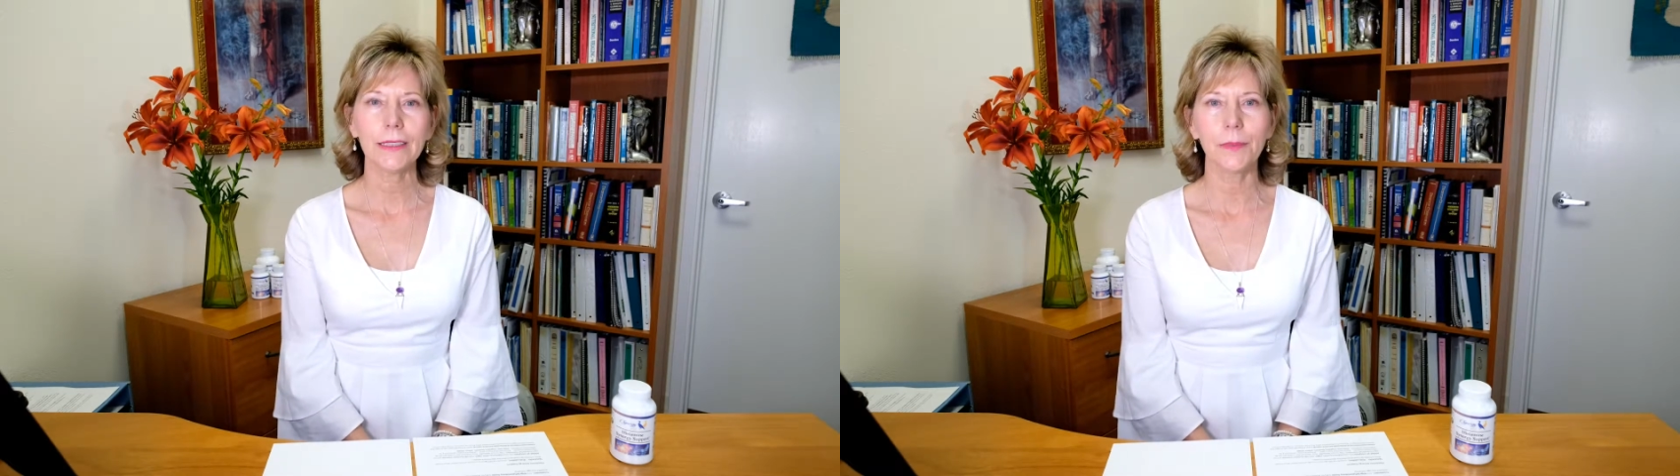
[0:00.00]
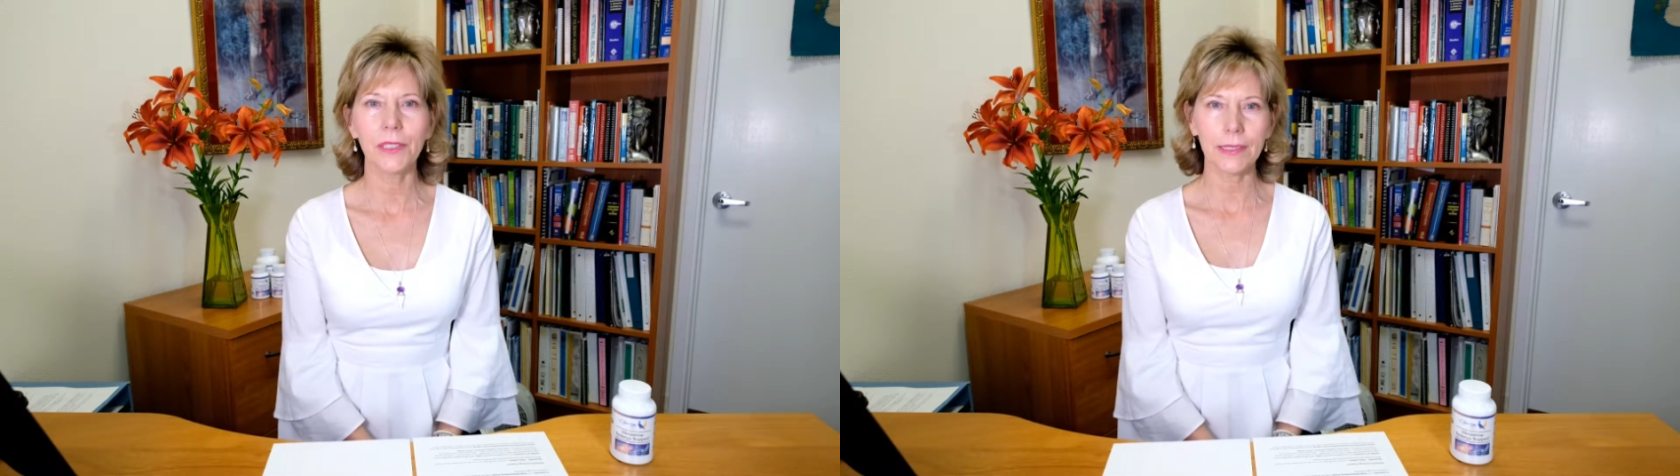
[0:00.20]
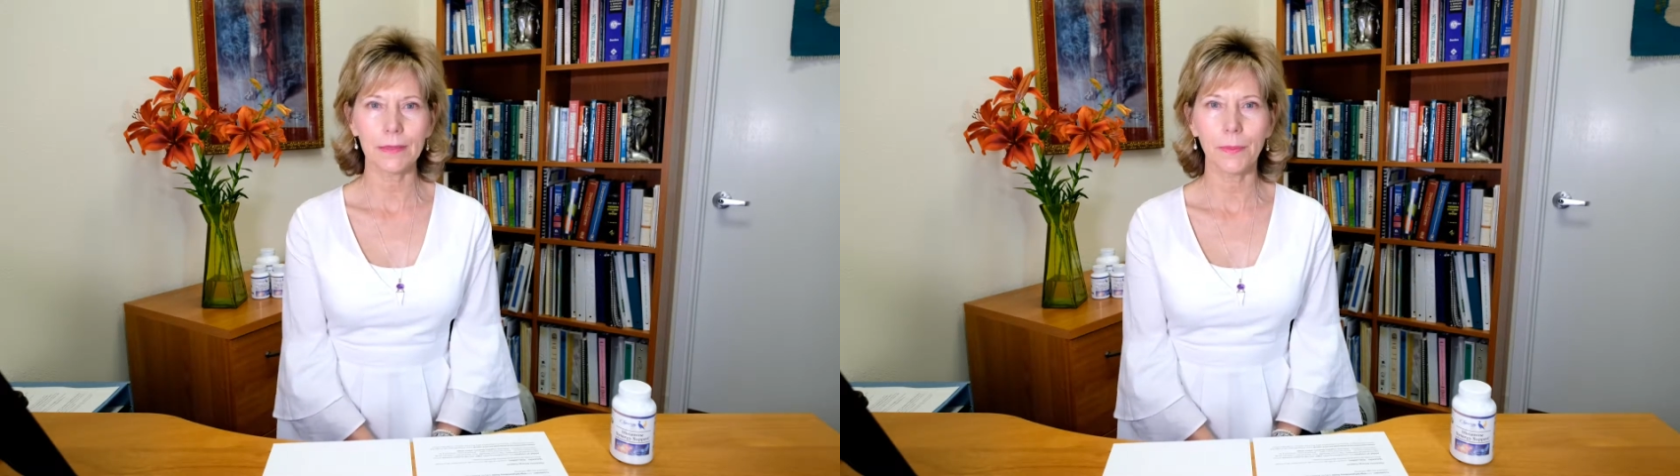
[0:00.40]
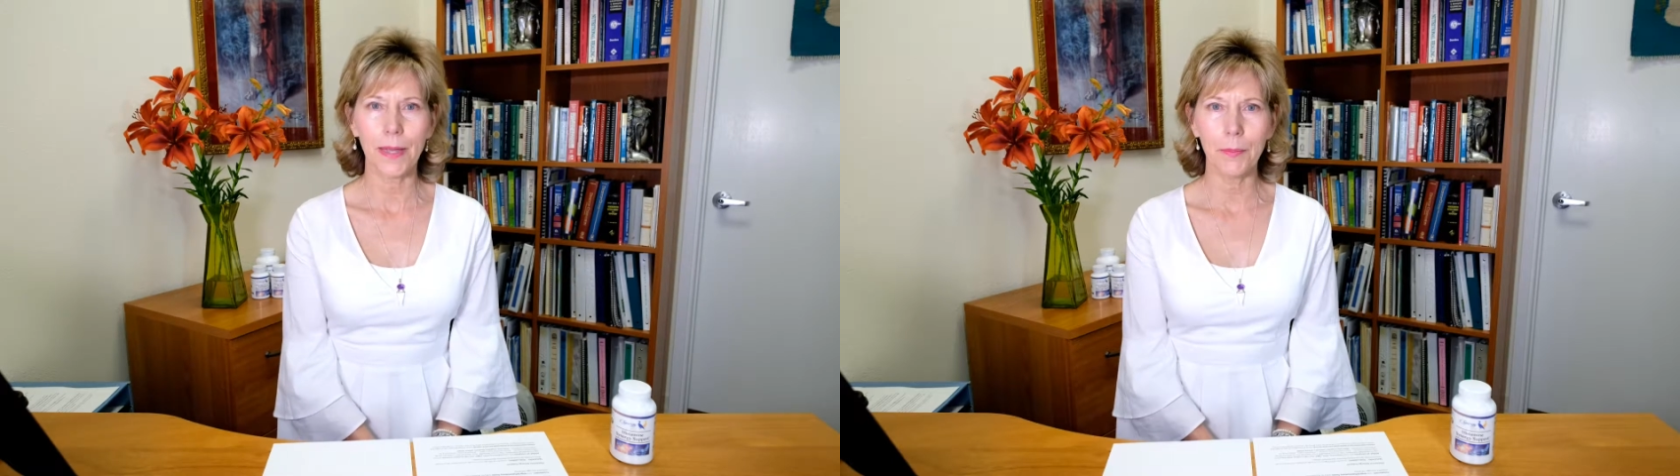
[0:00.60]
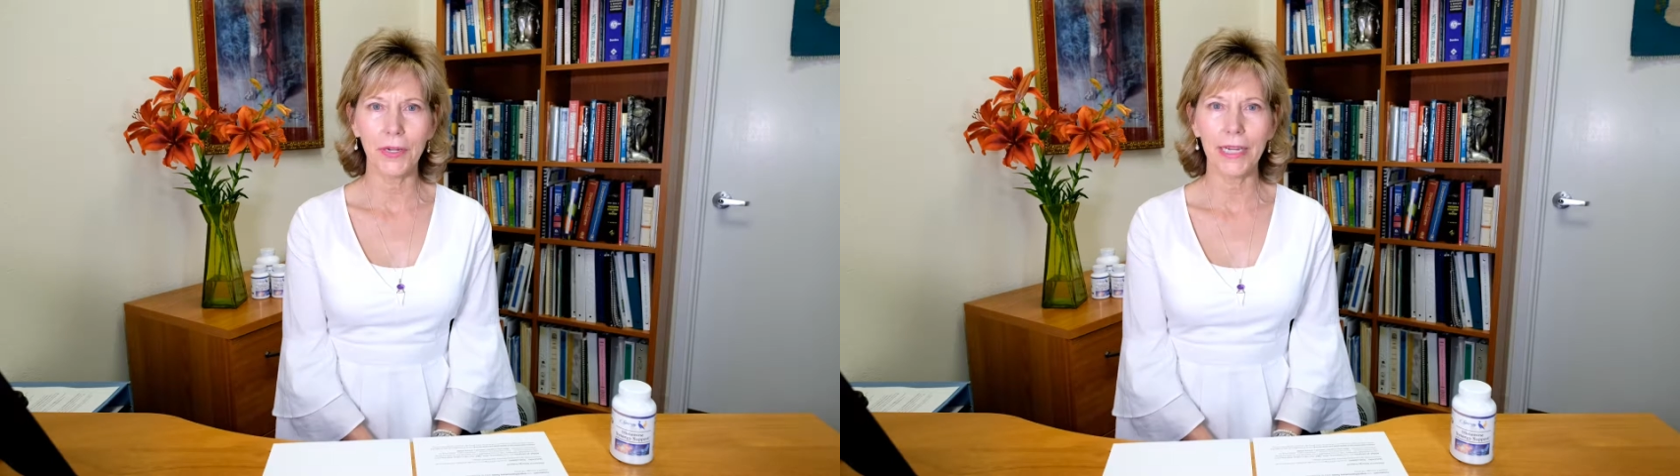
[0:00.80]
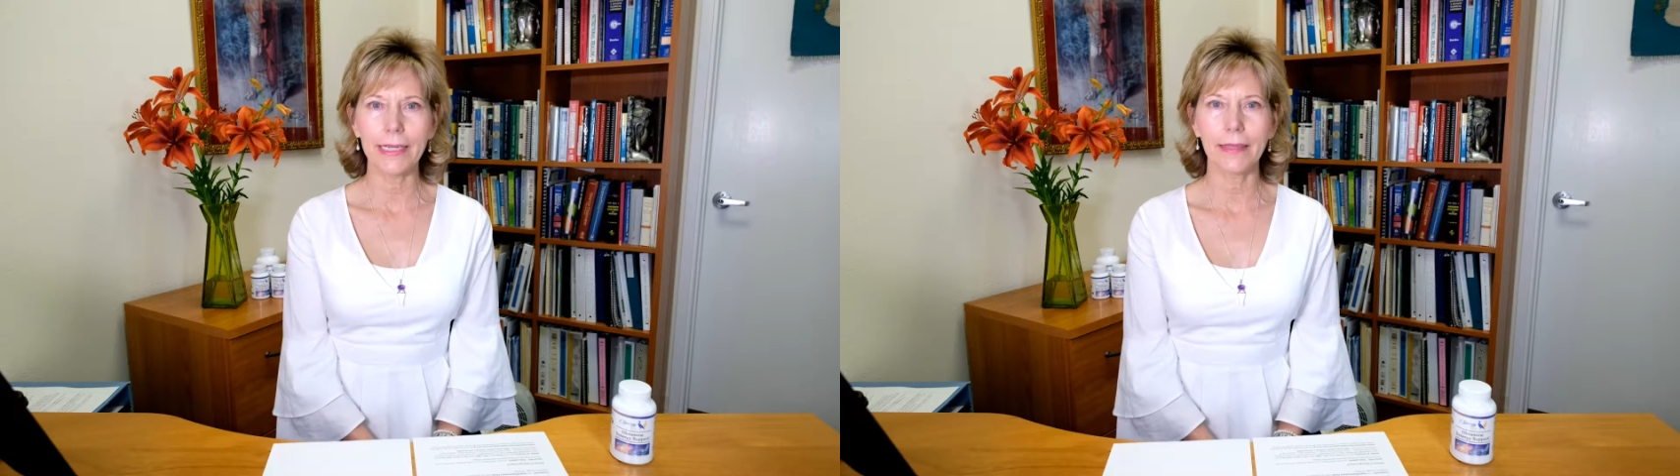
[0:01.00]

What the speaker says: mucous membrane